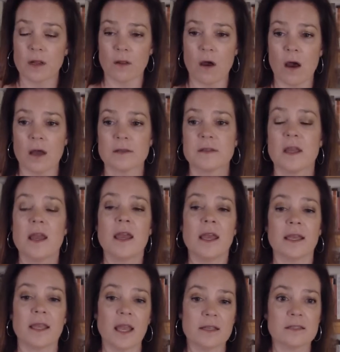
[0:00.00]
loss in
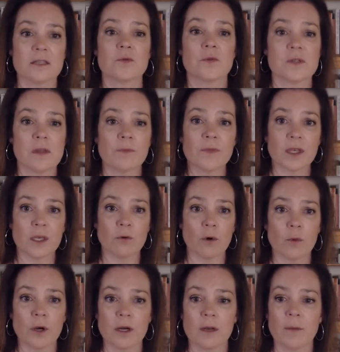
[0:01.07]
case this was something you were
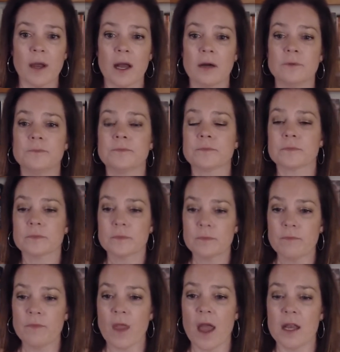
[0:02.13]
worried about
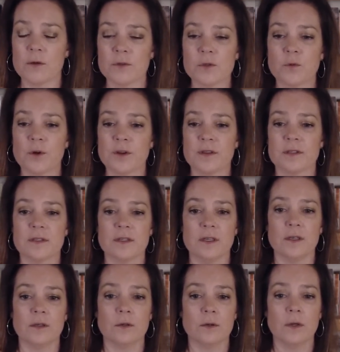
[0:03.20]
and it was worth it to
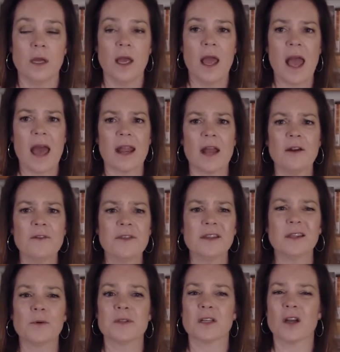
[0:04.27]
you. And I don't think
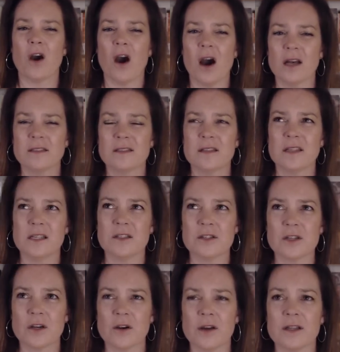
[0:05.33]
there was a cost to the
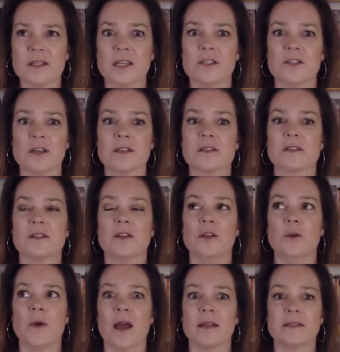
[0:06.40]
insurance, it just
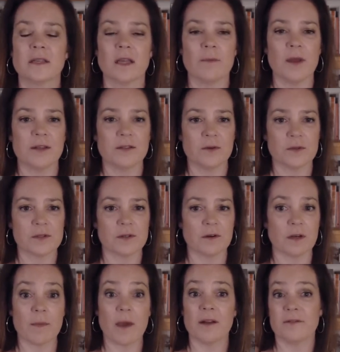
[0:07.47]
you had to commit to a certain
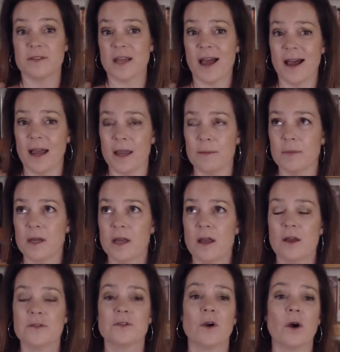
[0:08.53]
amount of time.
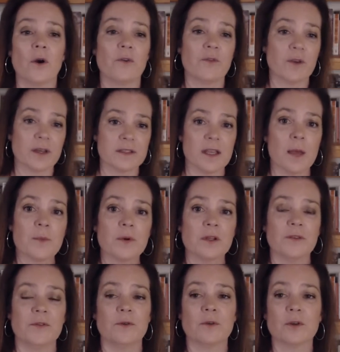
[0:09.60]
So, for example,
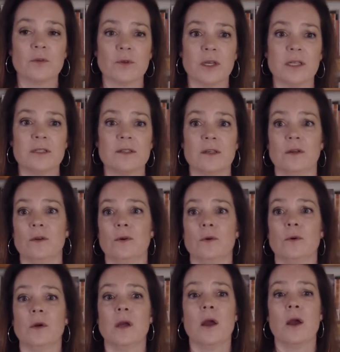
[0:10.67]
if you agreed
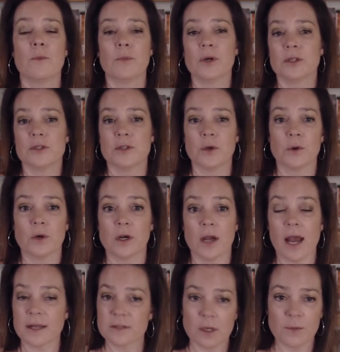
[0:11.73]
to put your
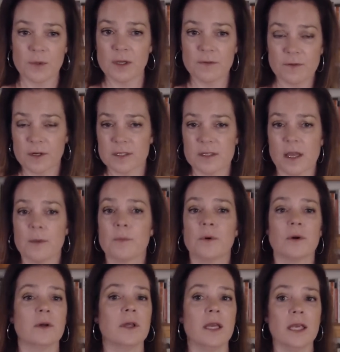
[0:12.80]
XRP, for
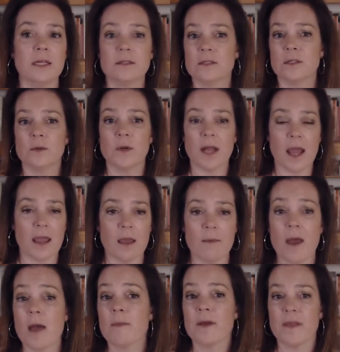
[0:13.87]
example, into an
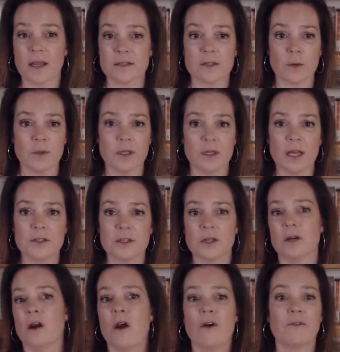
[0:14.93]
AMM on the XRP
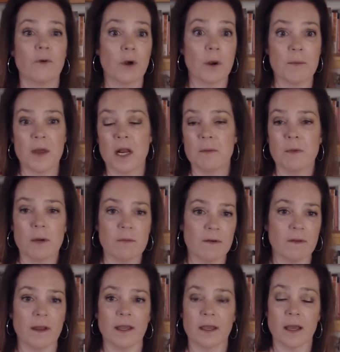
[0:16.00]
ledger for a minimum of
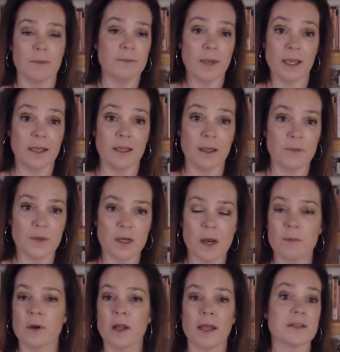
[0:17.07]
like, I'm making up the
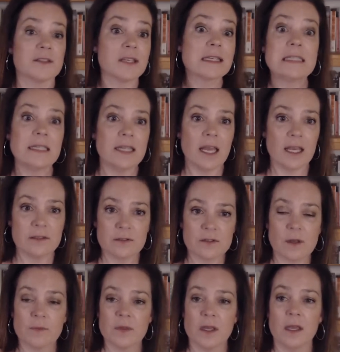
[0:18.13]
number, like 60 days or
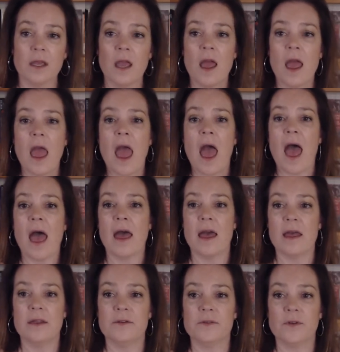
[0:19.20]
something,
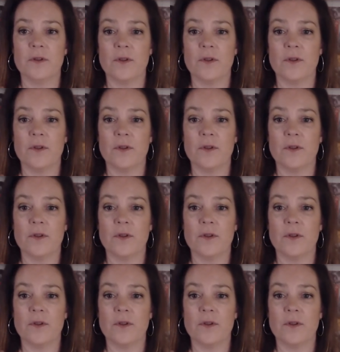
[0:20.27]
and